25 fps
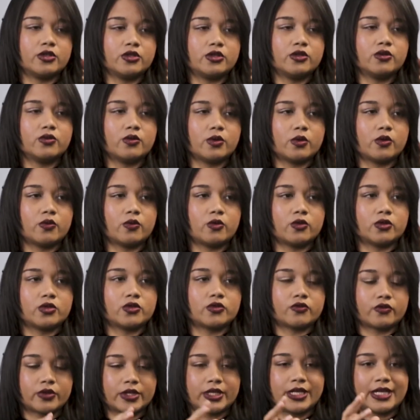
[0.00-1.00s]
do with war
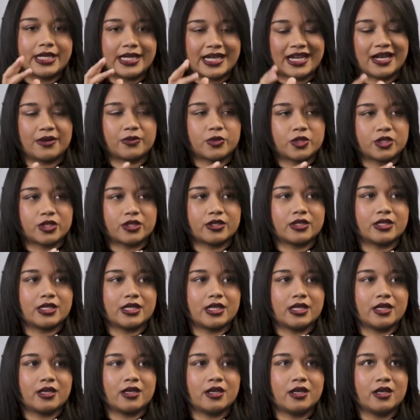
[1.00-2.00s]
to really capture
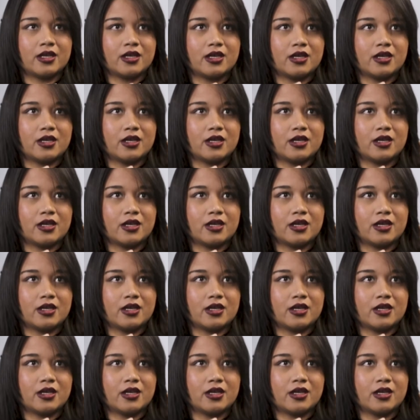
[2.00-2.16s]
the